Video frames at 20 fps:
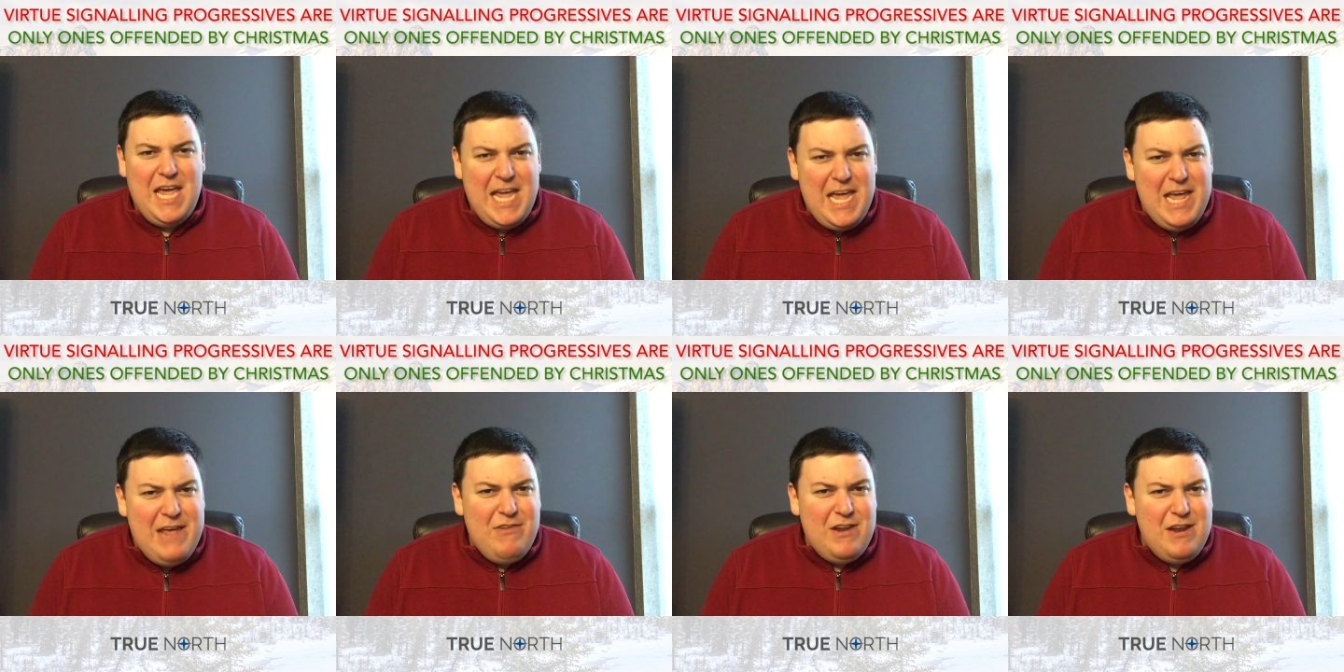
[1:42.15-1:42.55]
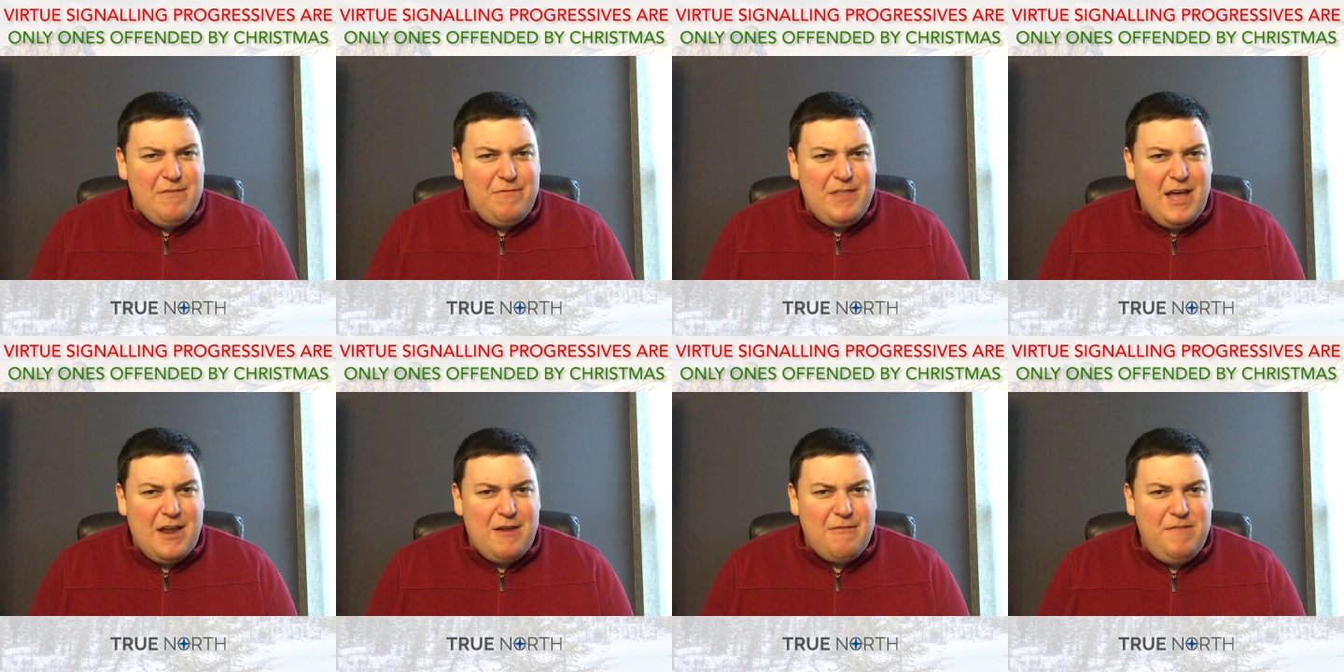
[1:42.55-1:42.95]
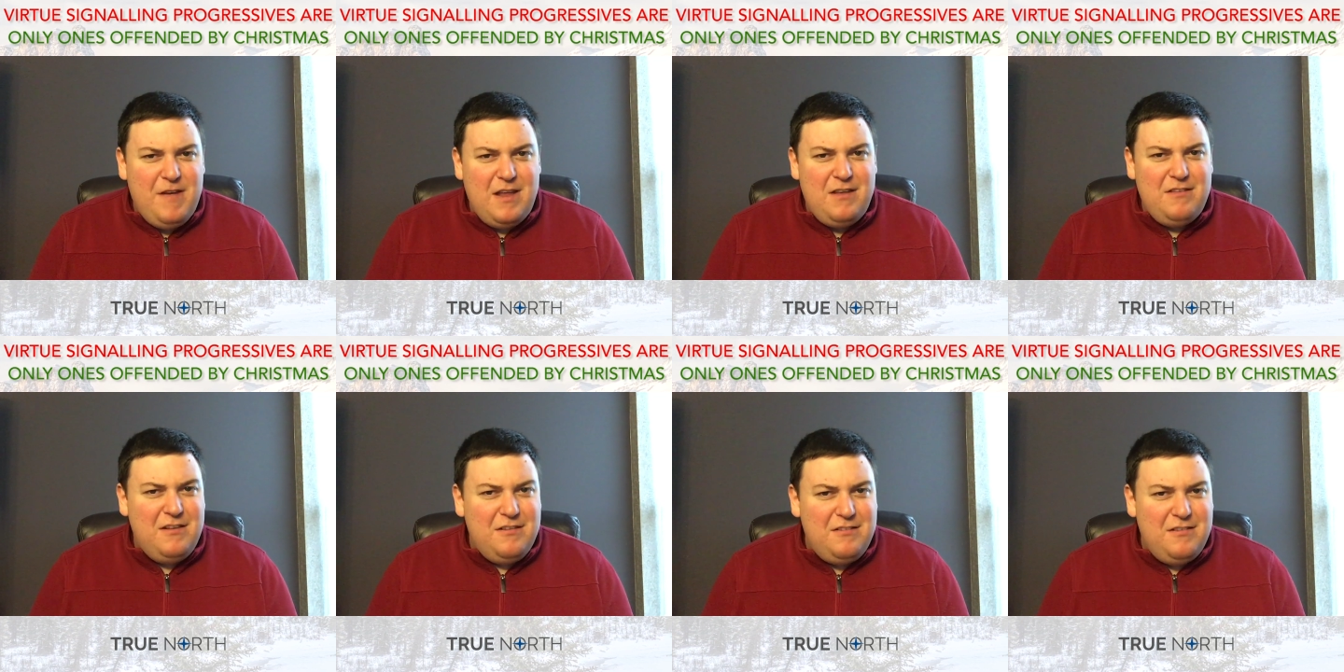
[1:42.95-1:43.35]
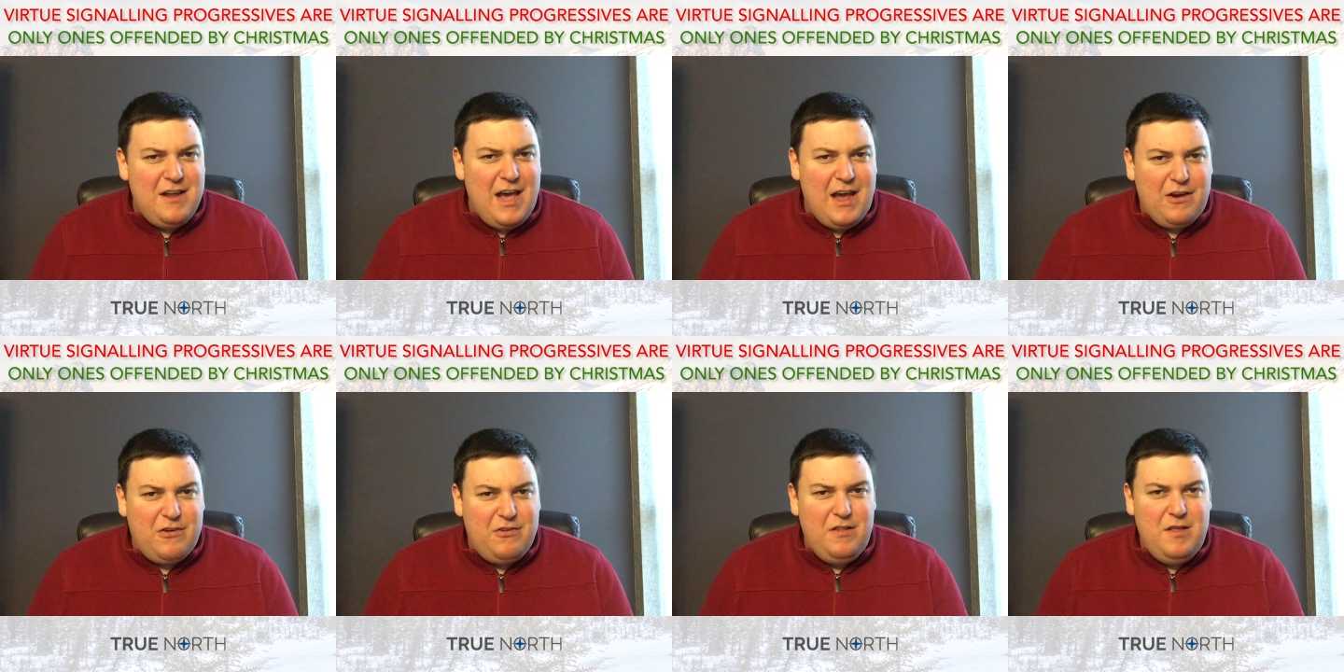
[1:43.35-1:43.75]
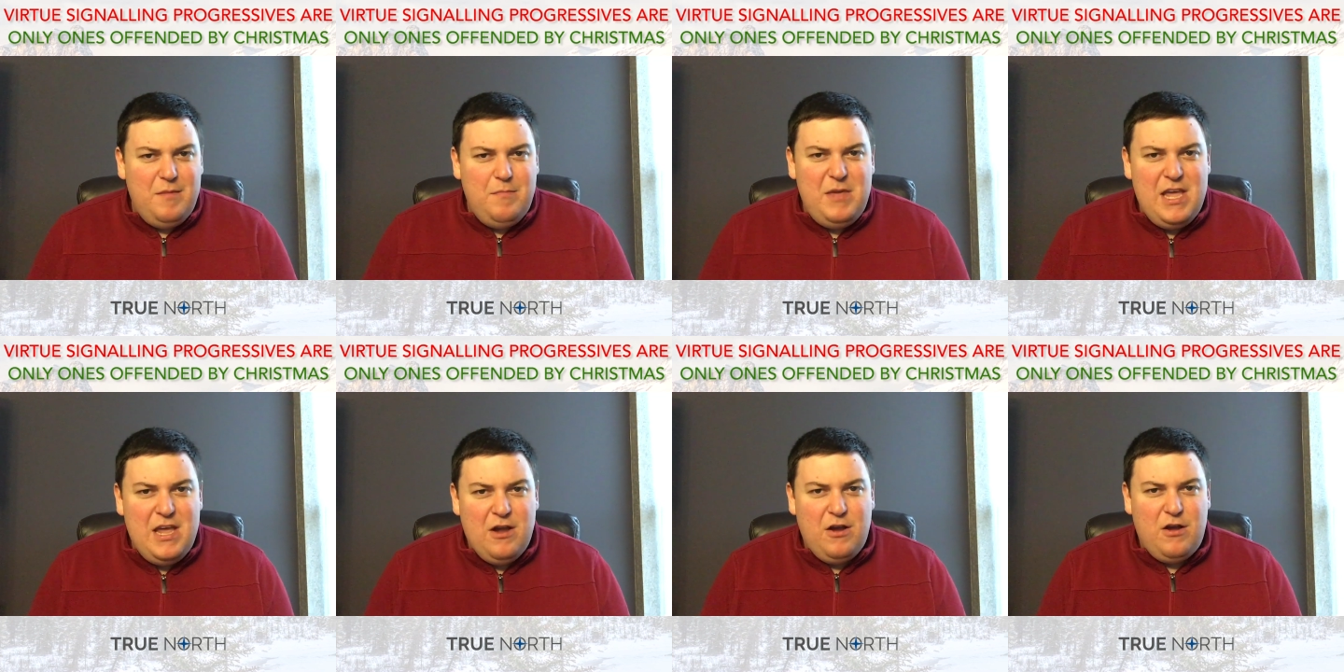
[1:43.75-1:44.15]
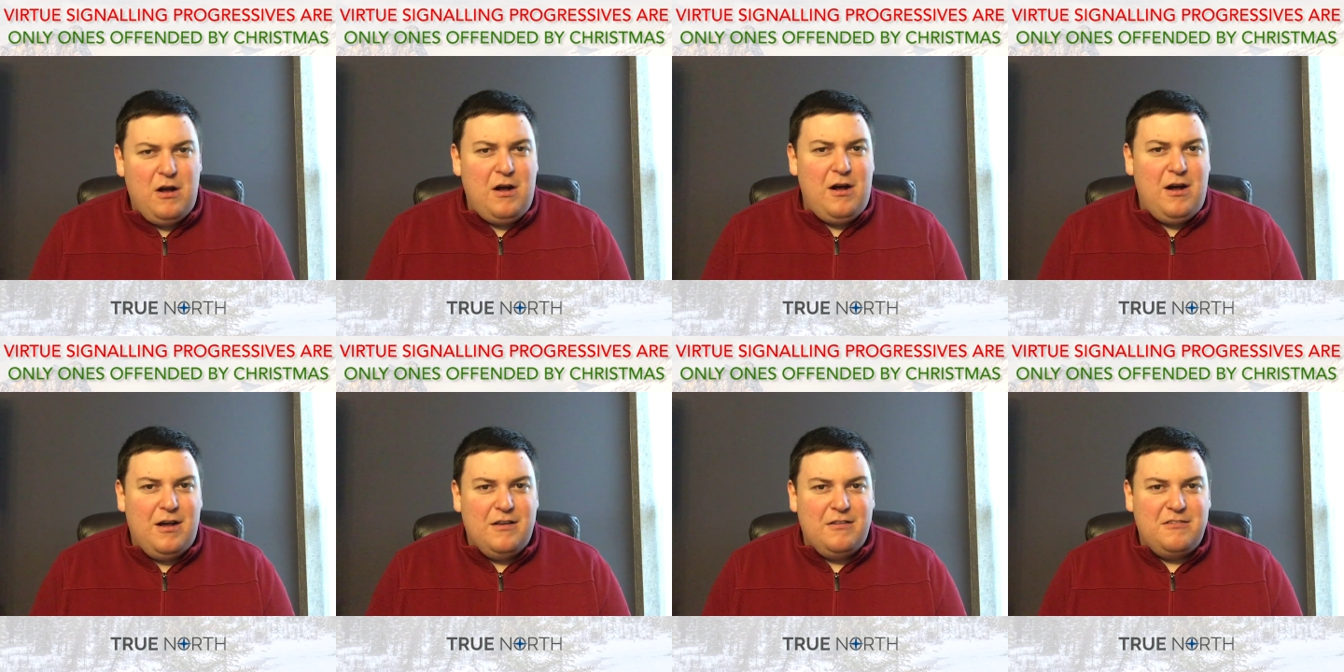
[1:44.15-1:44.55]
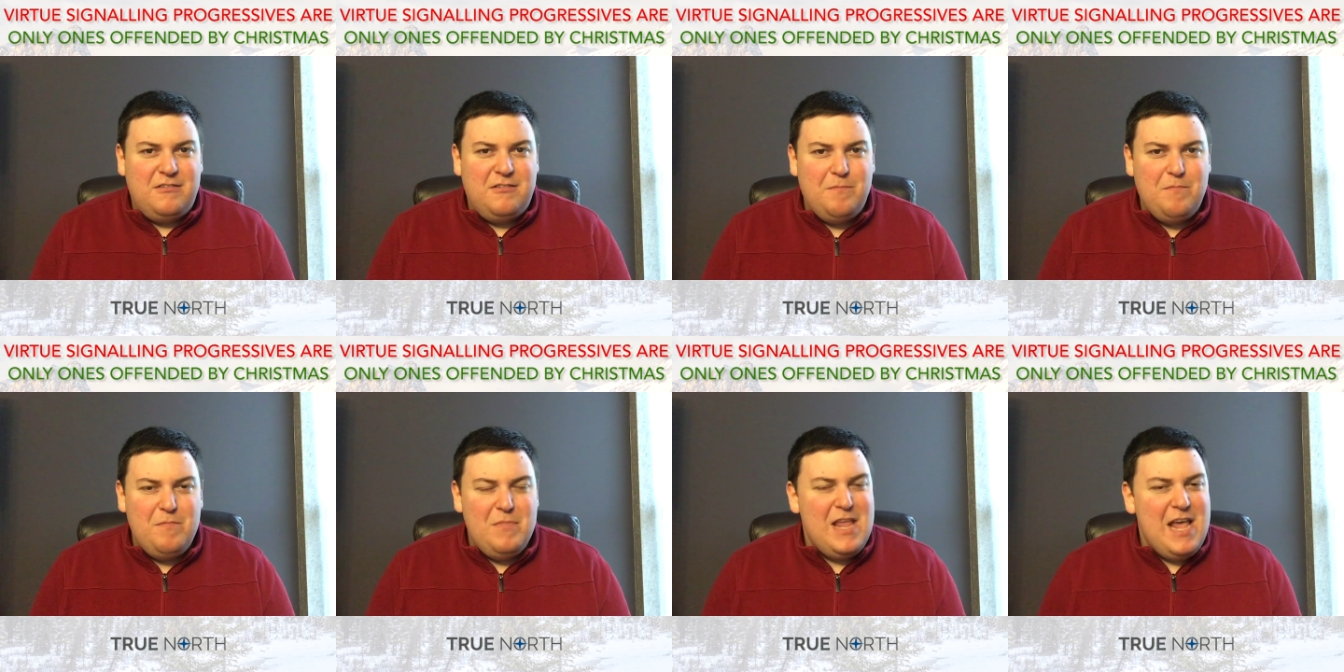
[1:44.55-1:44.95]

even if that offense isn't actually being caused.